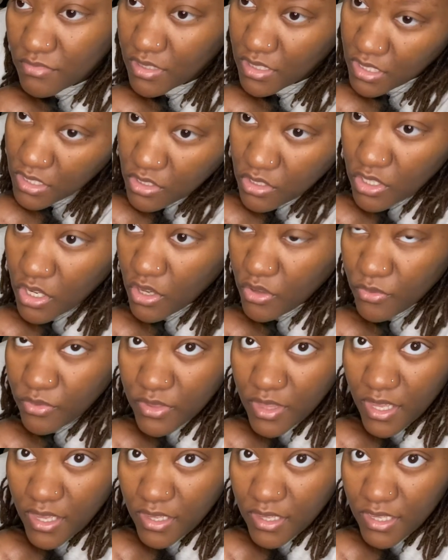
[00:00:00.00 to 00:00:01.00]
you know,
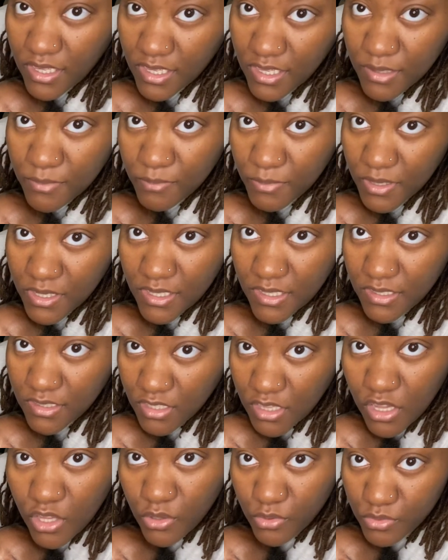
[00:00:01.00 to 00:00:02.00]
they it can be
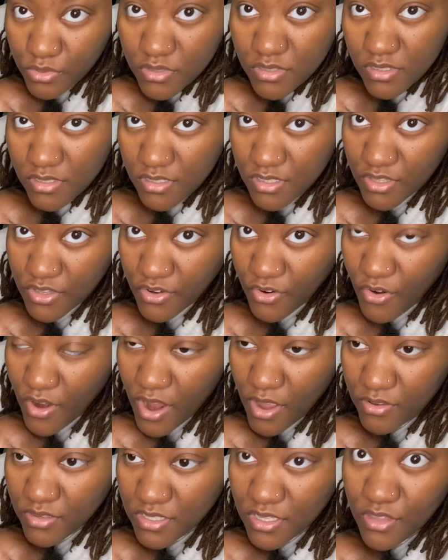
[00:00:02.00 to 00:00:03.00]
close to the
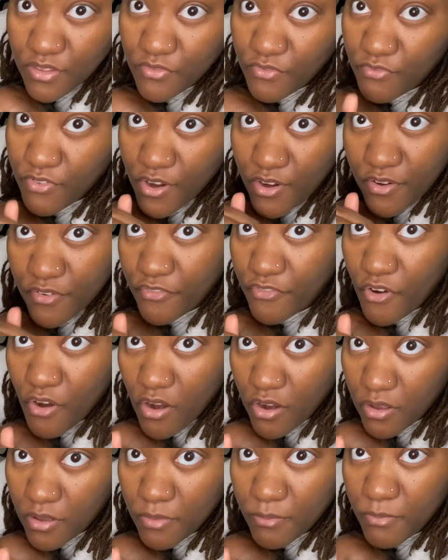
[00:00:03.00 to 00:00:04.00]
ground instead very
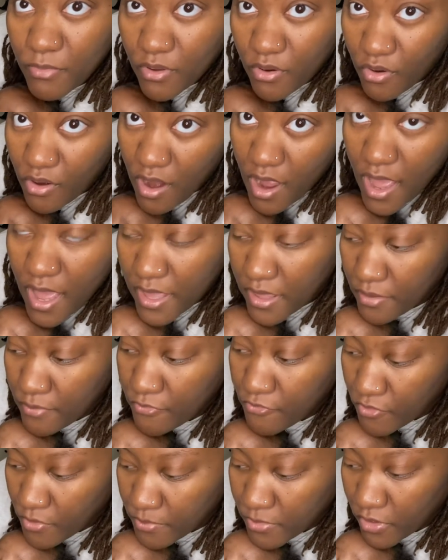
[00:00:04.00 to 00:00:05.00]
far up or high up
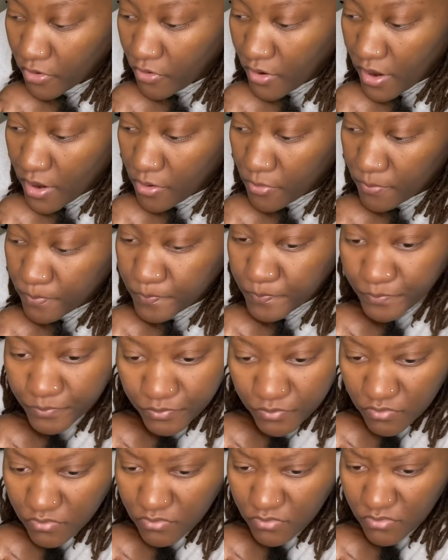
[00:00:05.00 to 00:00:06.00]
from the ground.
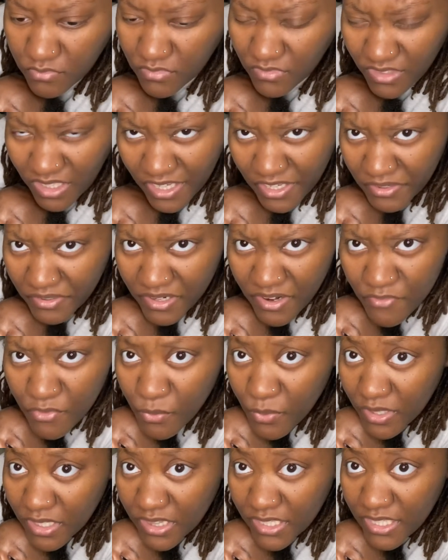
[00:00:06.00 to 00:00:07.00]
And you never
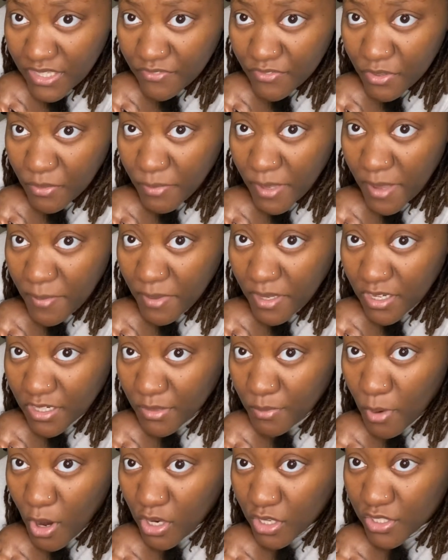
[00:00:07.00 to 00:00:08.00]
want to leave your baby
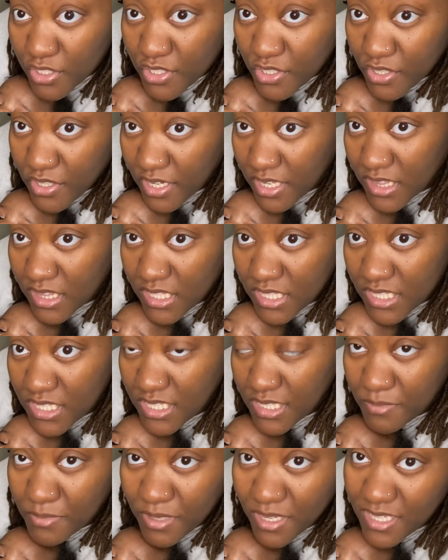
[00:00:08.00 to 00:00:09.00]
unmonitored in the
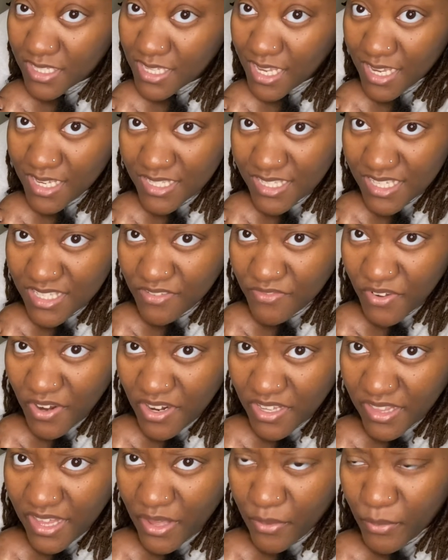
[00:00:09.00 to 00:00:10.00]
seat because like I said, it's a
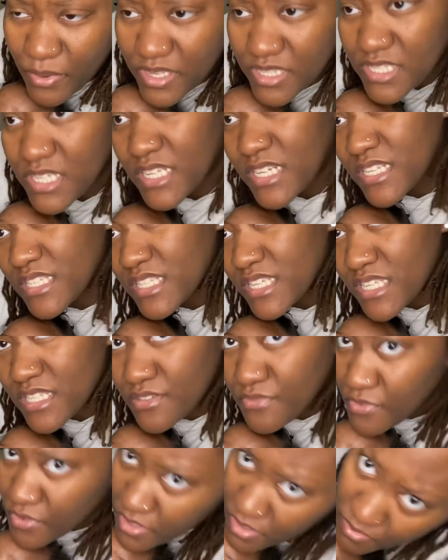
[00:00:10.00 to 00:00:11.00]
very lightweight seat and it's
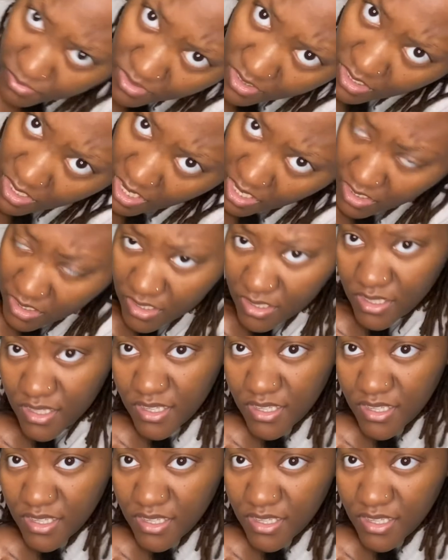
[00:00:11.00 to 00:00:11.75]
easy for them to kind of,